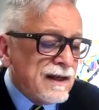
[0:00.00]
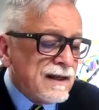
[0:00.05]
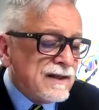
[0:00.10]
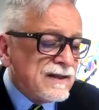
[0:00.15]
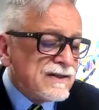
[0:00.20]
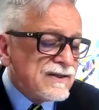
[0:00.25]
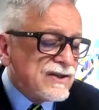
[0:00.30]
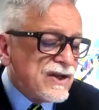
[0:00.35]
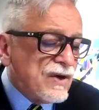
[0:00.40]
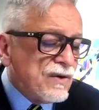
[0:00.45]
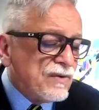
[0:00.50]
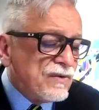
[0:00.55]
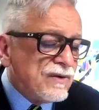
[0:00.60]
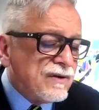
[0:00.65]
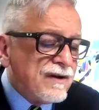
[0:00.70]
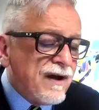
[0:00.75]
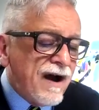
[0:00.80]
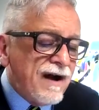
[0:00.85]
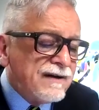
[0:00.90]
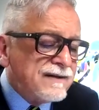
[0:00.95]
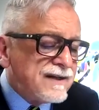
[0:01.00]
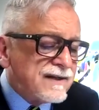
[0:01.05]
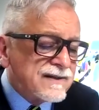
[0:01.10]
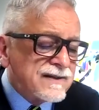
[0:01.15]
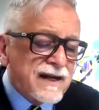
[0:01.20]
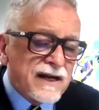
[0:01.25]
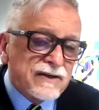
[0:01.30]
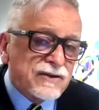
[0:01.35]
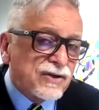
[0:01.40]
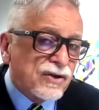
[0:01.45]
So God does
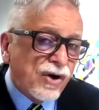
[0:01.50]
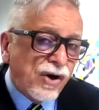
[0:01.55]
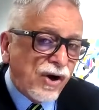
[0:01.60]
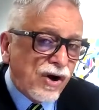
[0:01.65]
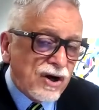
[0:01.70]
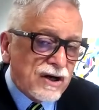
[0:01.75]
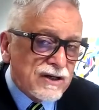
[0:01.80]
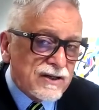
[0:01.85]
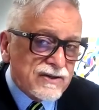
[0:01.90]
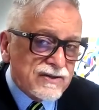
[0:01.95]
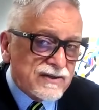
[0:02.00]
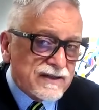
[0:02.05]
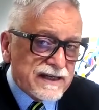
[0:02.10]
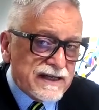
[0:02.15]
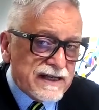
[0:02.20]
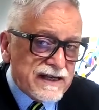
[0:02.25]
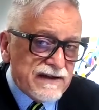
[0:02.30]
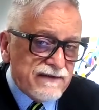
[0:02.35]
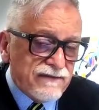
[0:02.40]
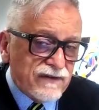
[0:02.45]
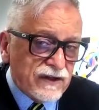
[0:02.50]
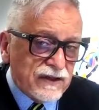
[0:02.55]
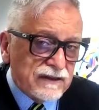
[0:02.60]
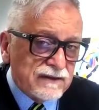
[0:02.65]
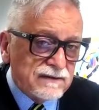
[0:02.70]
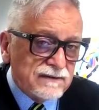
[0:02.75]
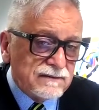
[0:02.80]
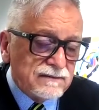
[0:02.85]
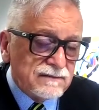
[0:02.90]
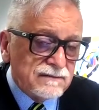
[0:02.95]
not cause
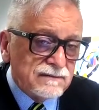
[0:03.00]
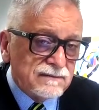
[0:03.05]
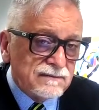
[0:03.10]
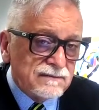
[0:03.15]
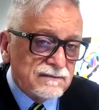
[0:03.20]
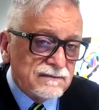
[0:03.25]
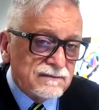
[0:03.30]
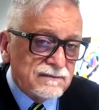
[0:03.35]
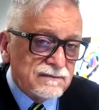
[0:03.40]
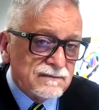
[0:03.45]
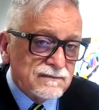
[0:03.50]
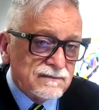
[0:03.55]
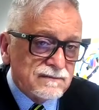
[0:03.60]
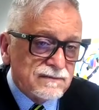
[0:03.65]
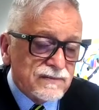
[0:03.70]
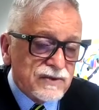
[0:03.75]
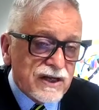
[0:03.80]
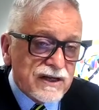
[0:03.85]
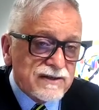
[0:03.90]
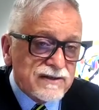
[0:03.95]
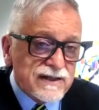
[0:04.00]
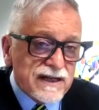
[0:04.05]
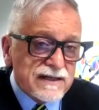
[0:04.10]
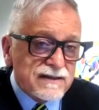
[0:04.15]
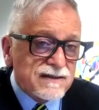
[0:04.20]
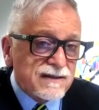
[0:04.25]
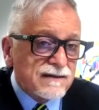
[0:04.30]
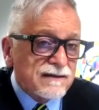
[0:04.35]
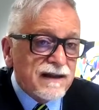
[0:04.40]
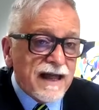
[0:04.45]
evil, just
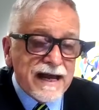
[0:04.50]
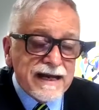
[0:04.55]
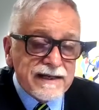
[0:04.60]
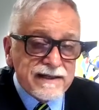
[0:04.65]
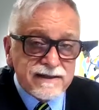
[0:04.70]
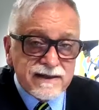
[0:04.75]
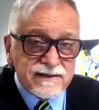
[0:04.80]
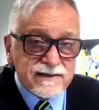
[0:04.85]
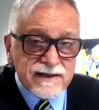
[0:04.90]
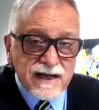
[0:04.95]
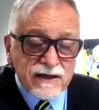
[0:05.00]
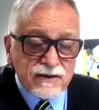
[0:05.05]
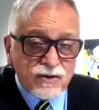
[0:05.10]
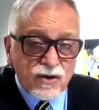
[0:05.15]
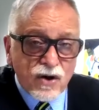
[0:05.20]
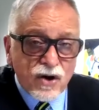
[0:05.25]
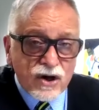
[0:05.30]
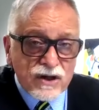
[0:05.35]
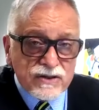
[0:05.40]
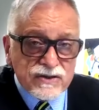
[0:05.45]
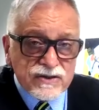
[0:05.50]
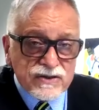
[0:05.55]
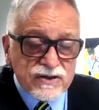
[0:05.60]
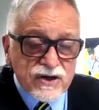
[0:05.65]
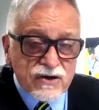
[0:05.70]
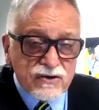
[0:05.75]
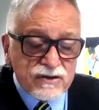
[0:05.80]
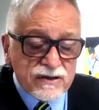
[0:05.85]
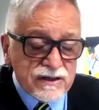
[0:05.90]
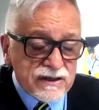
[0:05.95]
as light does not cause
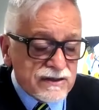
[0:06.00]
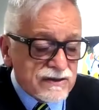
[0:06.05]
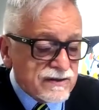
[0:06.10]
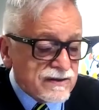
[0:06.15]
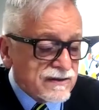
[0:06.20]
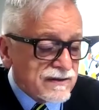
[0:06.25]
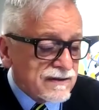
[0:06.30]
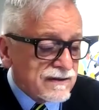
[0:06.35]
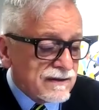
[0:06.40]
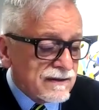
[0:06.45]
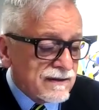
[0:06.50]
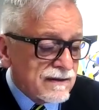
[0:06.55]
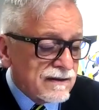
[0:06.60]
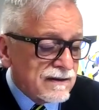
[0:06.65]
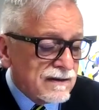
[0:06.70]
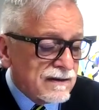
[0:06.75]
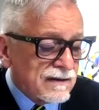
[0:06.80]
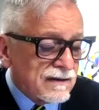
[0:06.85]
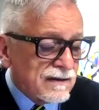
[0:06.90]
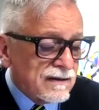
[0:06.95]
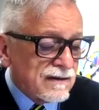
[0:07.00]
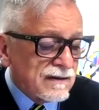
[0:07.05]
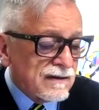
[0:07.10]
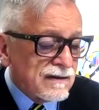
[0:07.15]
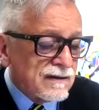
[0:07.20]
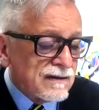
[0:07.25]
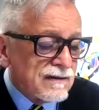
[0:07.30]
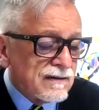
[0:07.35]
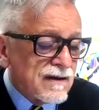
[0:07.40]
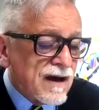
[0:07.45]
darkness.
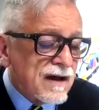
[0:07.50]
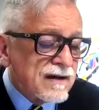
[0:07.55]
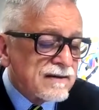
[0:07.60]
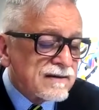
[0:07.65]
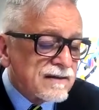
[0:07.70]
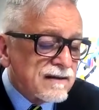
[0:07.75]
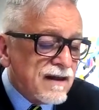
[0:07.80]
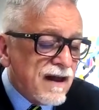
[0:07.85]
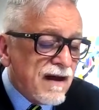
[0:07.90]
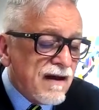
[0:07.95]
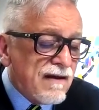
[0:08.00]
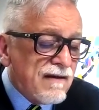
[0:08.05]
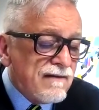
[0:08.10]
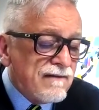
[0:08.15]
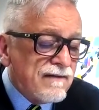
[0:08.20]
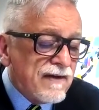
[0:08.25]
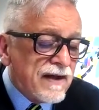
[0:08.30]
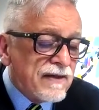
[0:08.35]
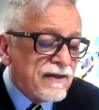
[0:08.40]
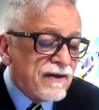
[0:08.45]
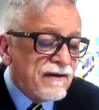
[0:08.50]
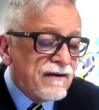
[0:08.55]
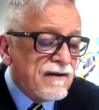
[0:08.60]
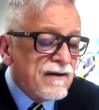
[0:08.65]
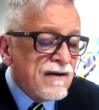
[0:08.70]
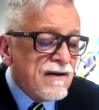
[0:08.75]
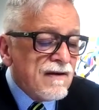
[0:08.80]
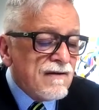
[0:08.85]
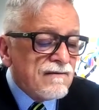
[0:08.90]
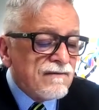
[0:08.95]
God is love, and the
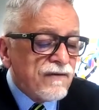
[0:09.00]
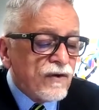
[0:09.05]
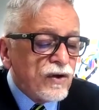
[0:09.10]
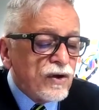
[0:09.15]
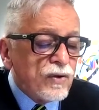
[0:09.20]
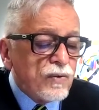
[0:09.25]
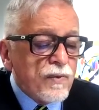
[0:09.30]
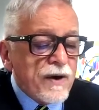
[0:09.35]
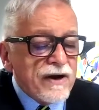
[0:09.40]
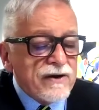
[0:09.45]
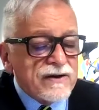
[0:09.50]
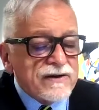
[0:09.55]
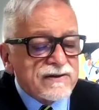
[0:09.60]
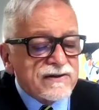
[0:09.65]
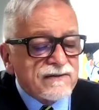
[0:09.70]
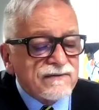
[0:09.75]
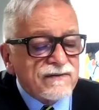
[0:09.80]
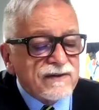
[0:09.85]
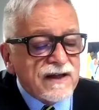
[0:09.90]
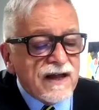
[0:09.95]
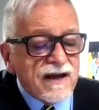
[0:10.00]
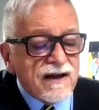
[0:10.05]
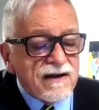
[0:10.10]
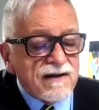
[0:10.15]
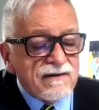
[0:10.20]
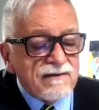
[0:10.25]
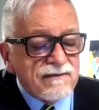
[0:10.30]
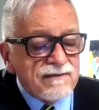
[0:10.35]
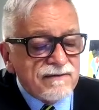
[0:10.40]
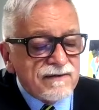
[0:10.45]
full awareness of
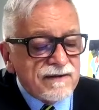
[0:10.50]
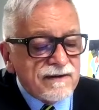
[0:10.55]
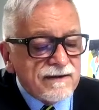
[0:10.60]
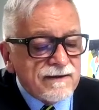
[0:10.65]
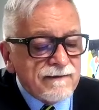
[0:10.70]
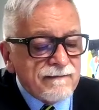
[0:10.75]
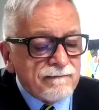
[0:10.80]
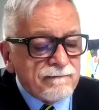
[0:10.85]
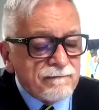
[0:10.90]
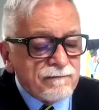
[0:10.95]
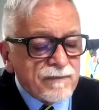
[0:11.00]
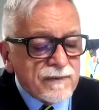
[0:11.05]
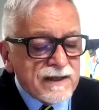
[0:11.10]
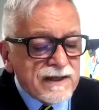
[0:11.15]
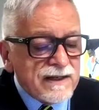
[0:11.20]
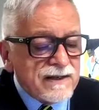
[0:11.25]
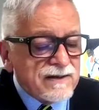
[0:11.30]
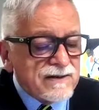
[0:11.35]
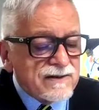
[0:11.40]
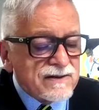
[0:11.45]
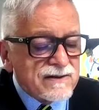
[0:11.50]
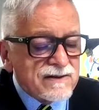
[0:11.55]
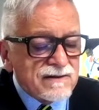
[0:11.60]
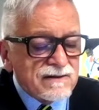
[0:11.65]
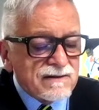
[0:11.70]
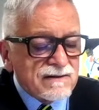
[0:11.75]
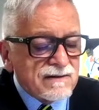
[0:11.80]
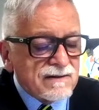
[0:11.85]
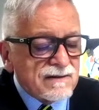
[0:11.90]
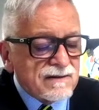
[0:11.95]
love is
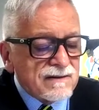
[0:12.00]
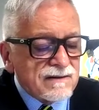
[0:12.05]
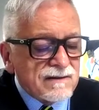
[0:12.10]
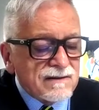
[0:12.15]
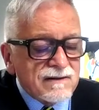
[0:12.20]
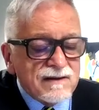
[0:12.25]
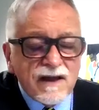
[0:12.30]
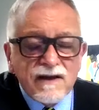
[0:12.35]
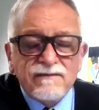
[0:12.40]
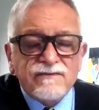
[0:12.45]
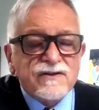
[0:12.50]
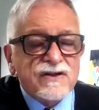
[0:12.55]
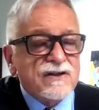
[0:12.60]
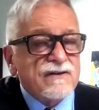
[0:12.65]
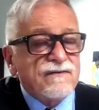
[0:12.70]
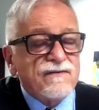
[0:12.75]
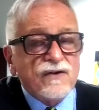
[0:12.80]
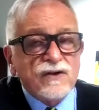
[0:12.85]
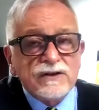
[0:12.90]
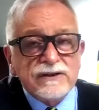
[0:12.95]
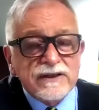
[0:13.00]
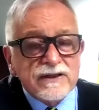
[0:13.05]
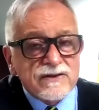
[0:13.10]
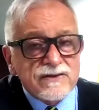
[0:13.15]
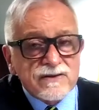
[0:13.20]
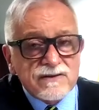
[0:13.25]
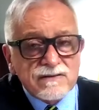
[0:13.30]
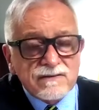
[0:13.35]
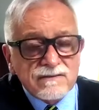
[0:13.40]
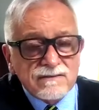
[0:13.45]
love to the
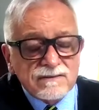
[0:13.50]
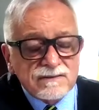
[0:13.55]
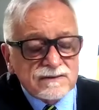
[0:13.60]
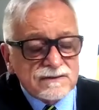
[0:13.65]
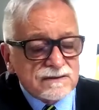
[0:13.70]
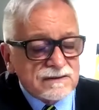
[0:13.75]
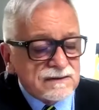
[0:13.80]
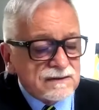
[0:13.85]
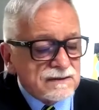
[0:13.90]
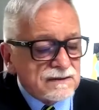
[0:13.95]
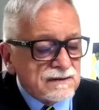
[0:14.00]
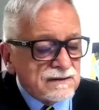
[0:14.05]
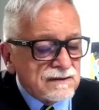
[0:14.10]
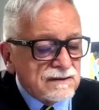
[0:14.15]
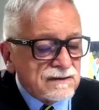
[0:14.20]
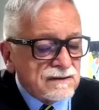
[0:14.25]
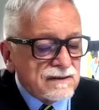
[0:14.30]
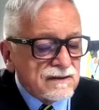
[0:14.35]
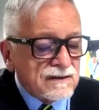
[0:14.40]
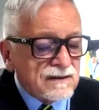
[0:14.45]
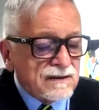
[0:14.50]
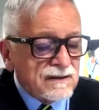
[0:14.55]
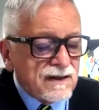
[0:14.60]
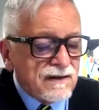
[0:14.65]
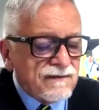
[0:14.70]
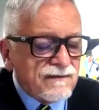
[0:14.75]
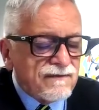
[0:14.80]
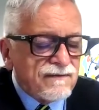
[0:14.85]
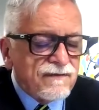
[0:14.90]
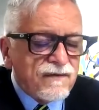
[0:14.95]
fullness, the
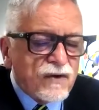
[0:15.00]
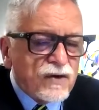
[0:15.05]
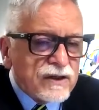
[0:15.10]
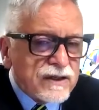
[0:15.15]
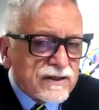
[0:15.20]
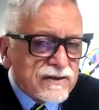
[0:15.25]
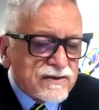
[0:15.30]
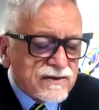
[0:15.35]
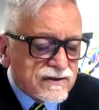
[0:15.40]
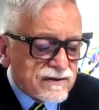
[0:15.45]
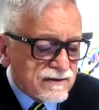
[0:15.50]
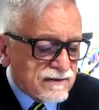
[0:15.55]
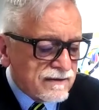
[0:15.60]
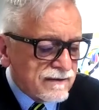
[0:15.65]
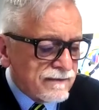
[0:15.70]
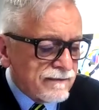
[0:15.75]
fullest.